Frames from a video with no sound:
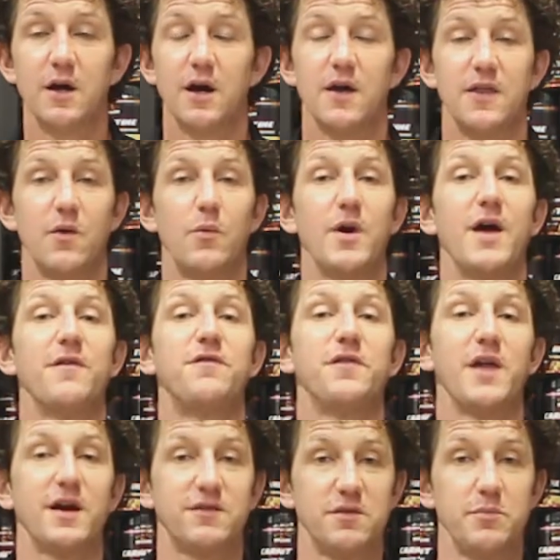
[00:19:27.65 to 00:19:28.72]
and then we have
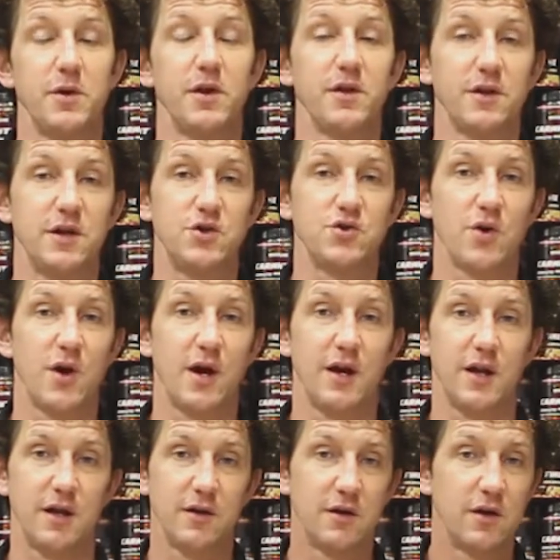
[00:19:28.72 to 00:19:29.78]
flexibility
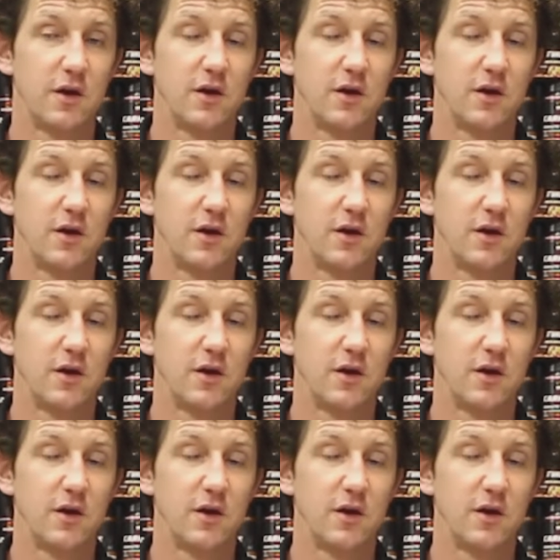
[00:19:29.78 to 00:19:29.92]
training.